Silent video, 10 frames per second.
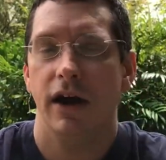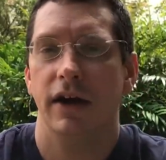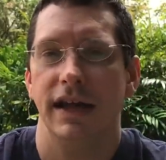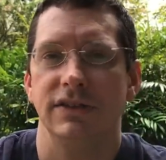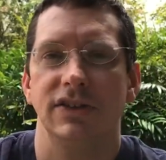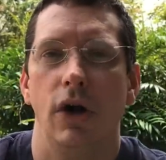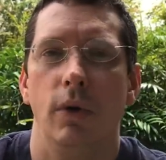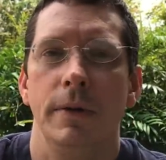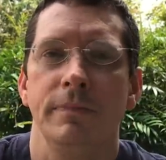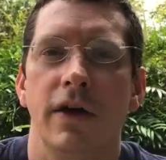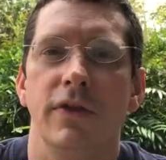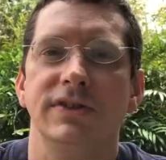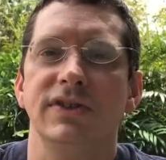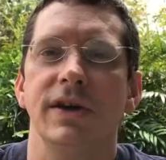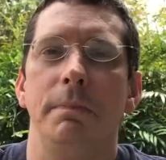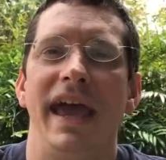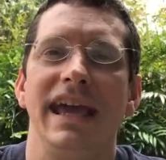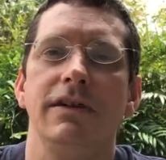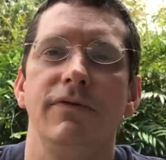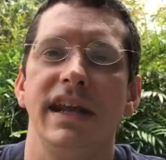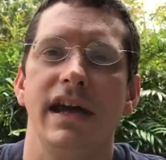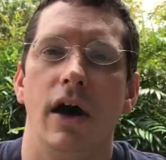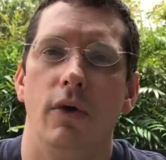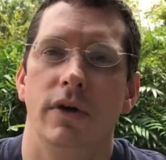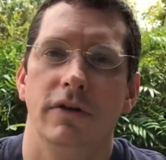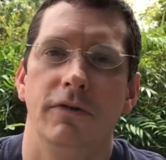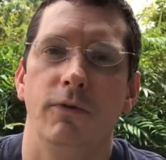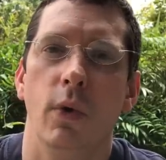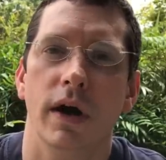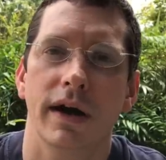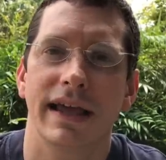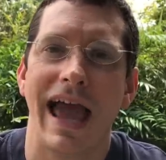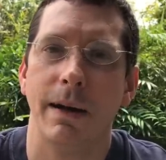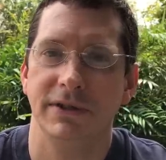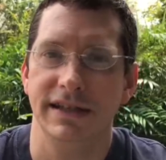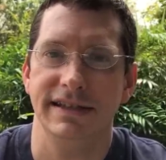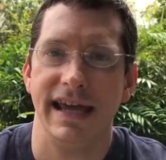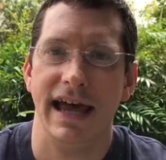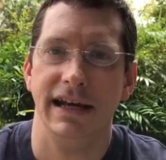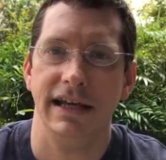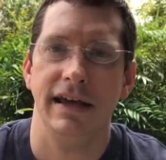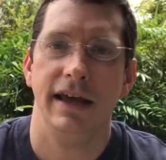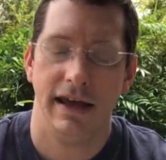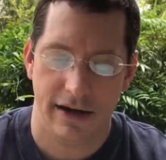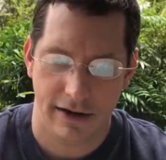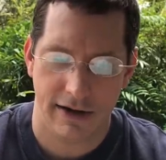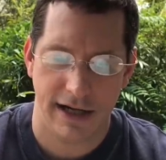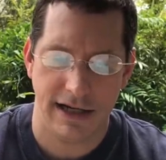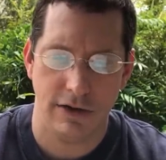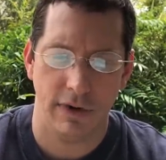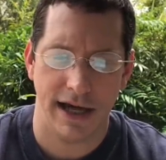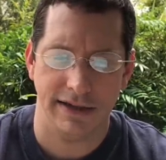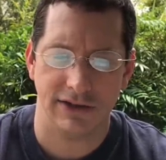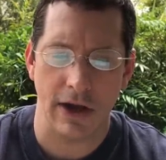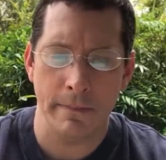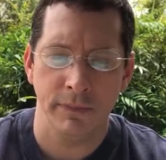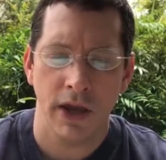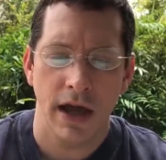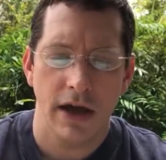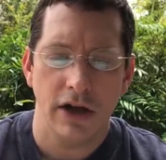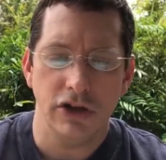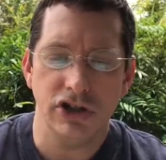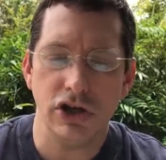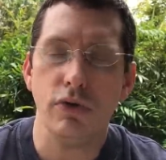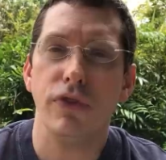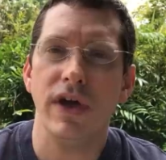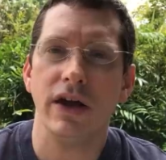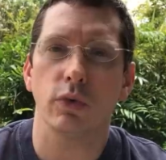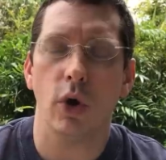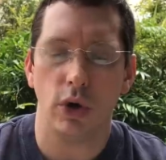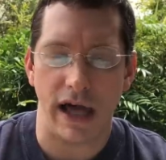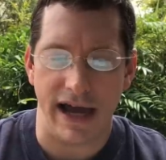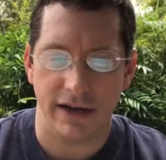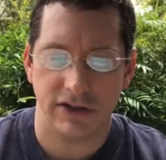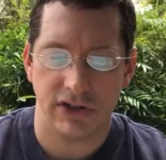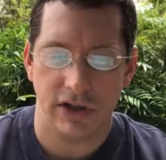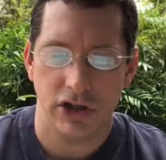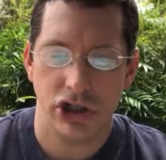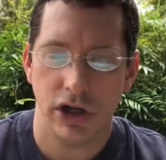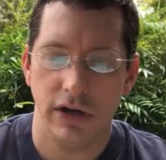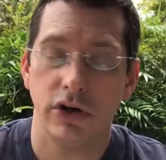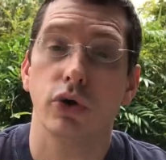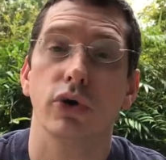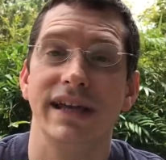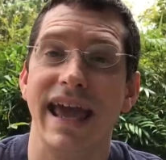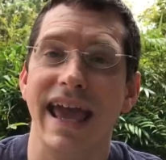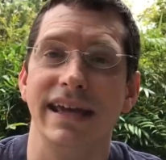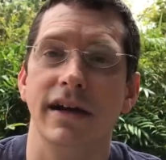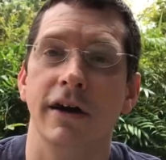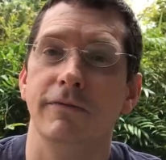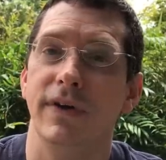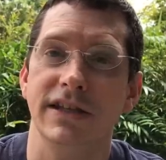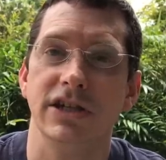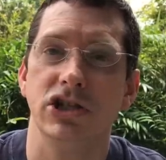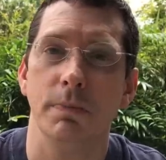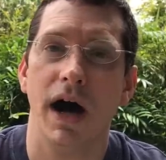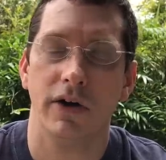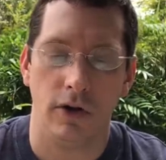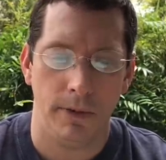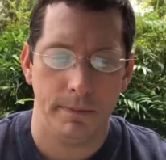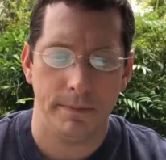All right, so this is a paid video for Captain Danny. All right, he writes, do you think Rolex should create a vintage model?